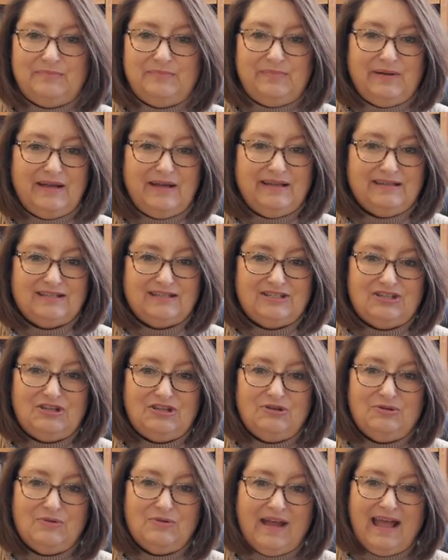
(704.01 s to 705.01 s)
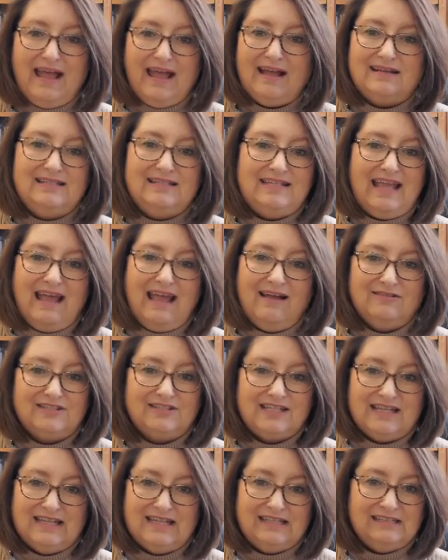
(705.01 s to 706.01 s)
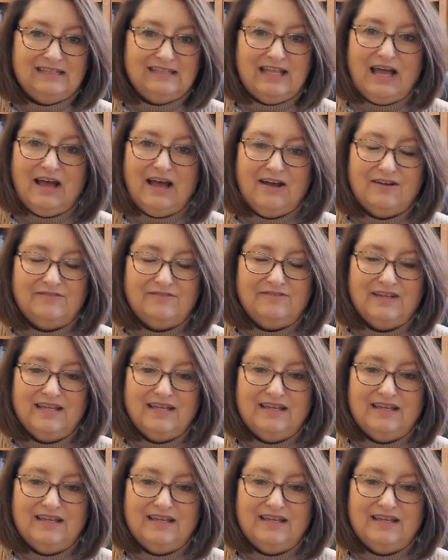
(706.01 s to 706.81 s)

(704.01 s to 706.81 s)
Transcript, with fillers: but to act out in love